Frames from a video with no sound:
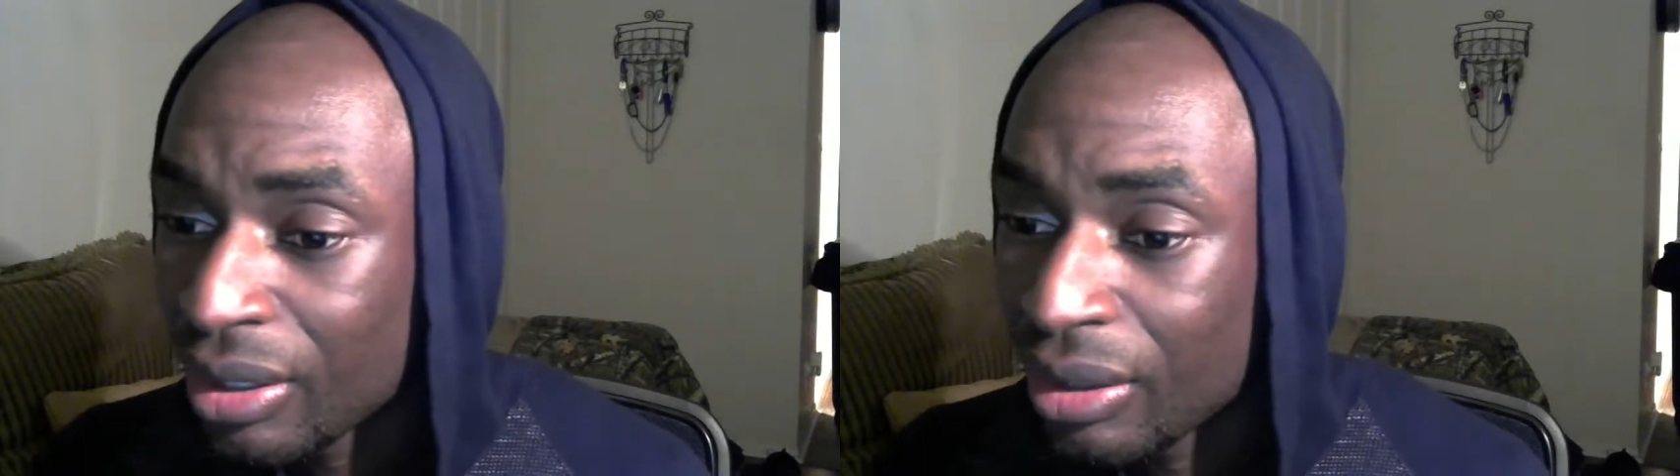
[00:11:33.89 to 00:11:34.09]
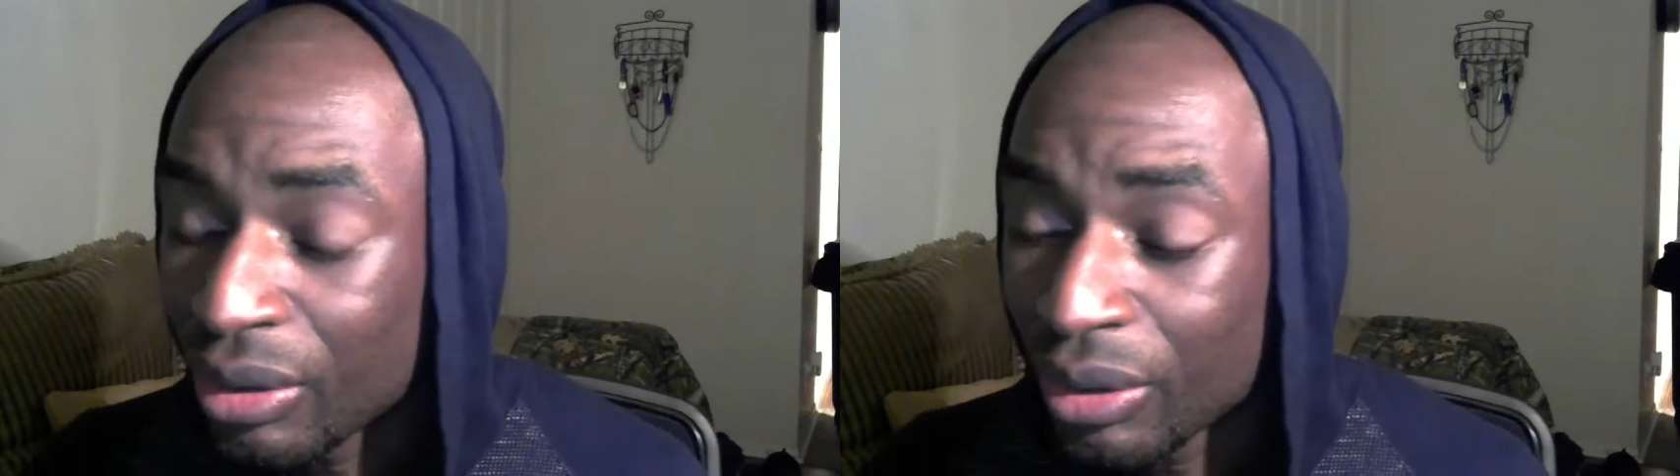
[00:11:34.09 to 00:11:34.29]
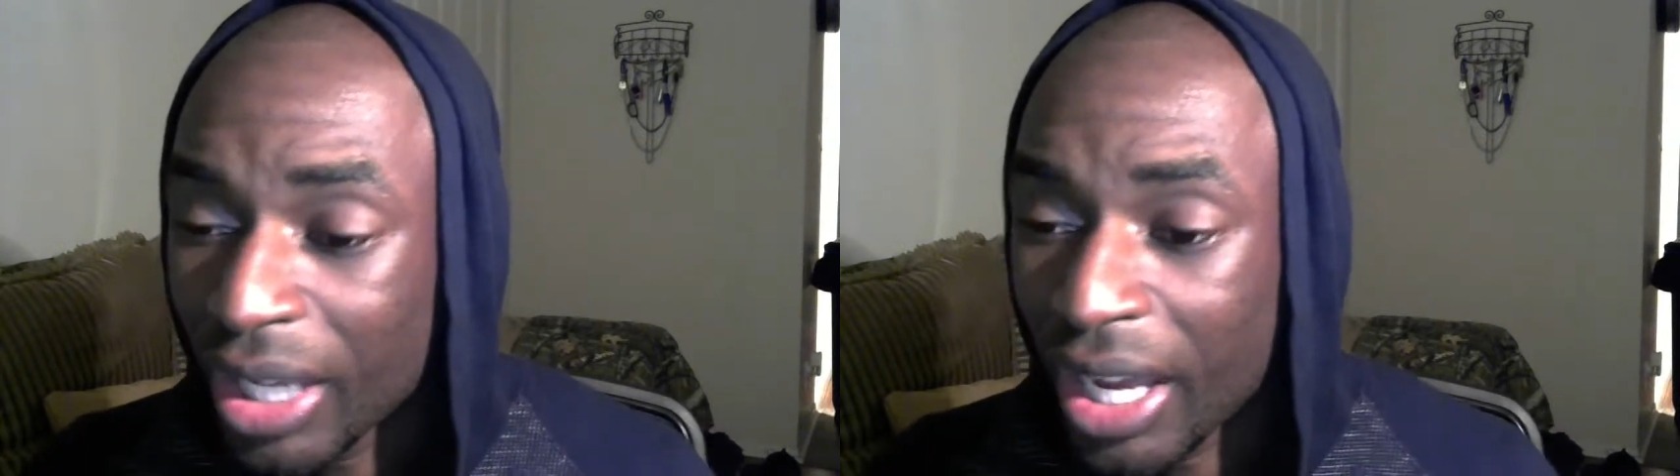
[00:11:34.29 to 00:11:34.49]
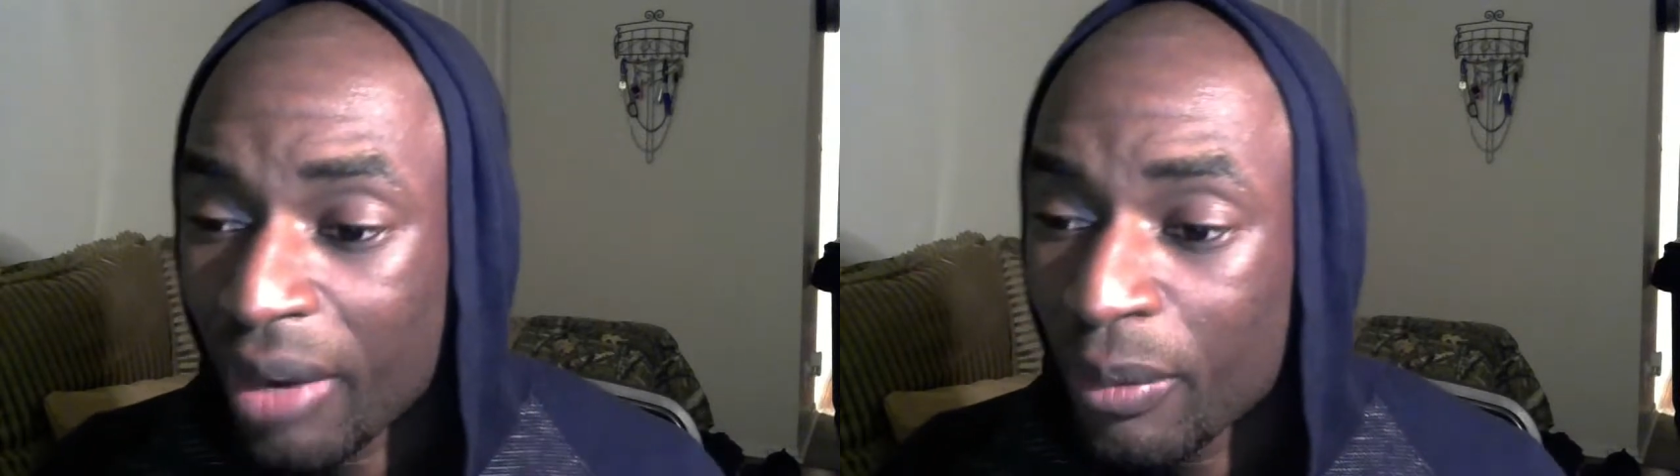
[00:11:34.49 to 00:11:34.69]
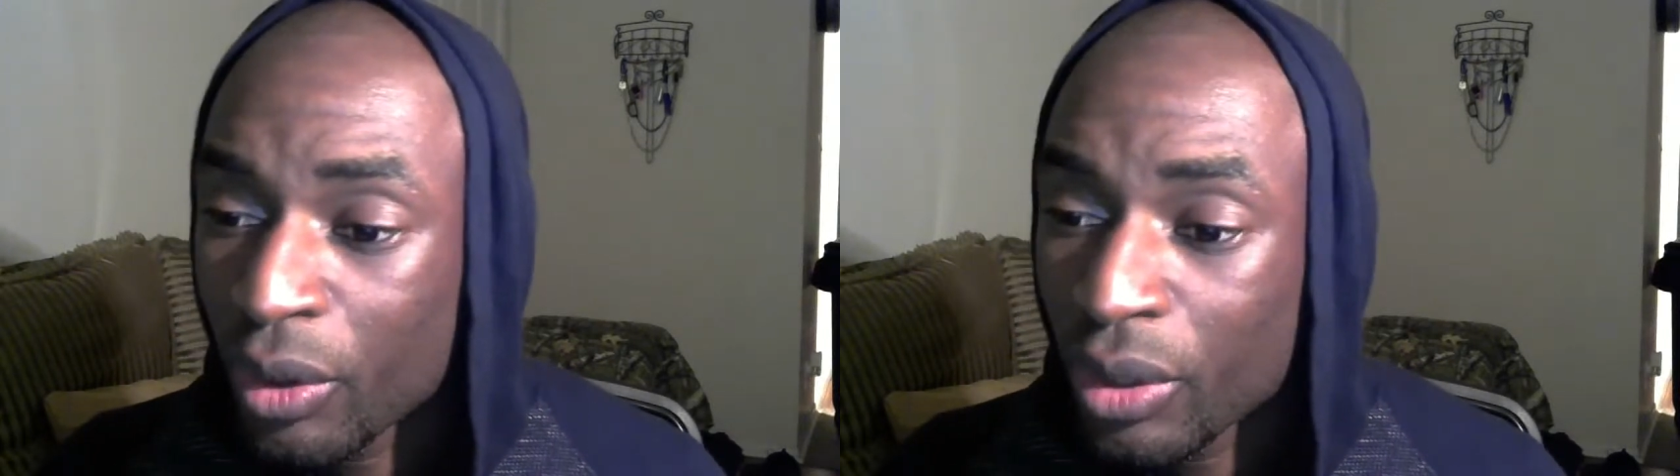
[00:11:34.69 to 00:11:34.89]
the
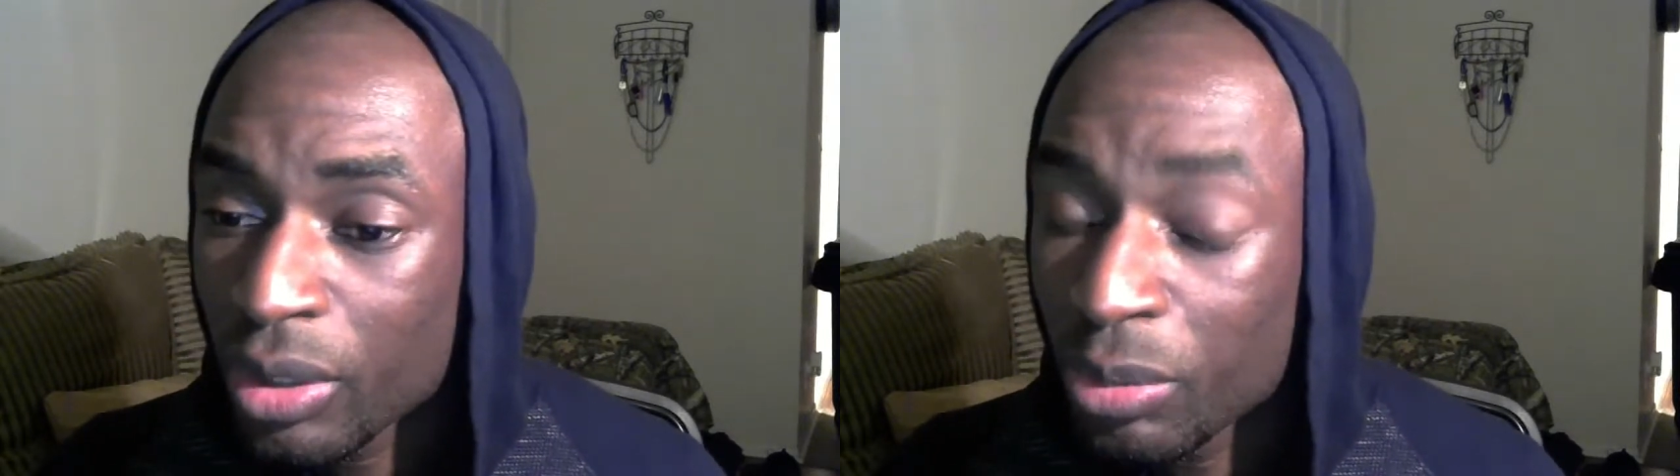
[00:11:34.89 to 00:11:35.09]
Cowboys.